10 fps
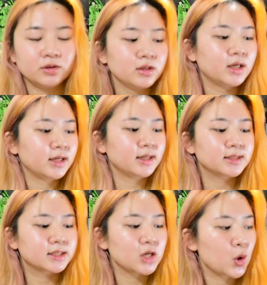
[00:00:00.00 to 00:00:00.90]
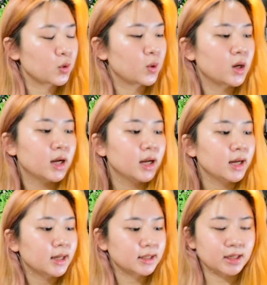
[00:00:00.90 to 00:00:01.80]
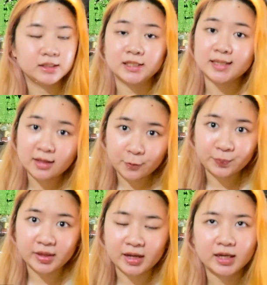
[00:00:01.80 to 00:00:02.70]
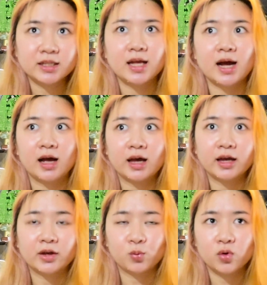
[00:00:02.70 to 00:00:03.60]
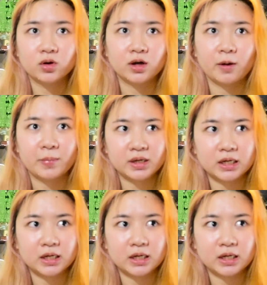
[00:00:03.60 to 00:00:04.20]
Okay, so just an update, I woke up